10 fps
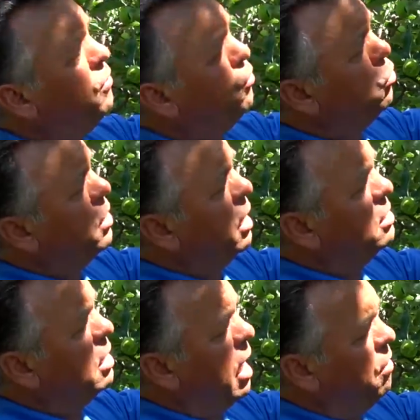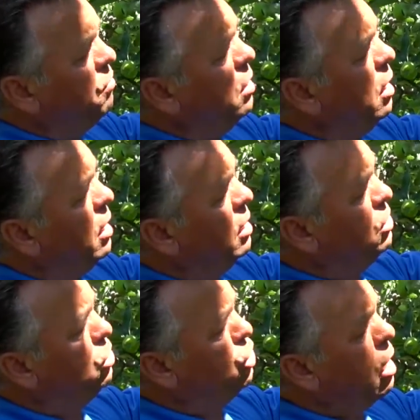fruit that is left
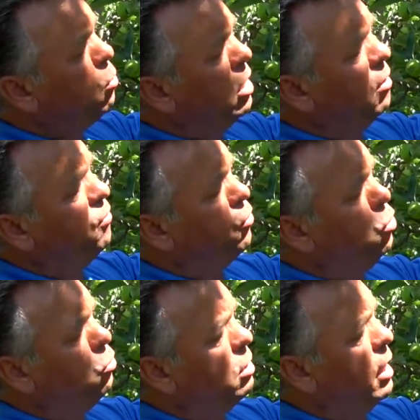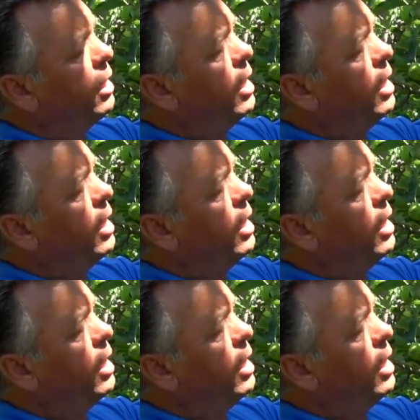is generally the fruit that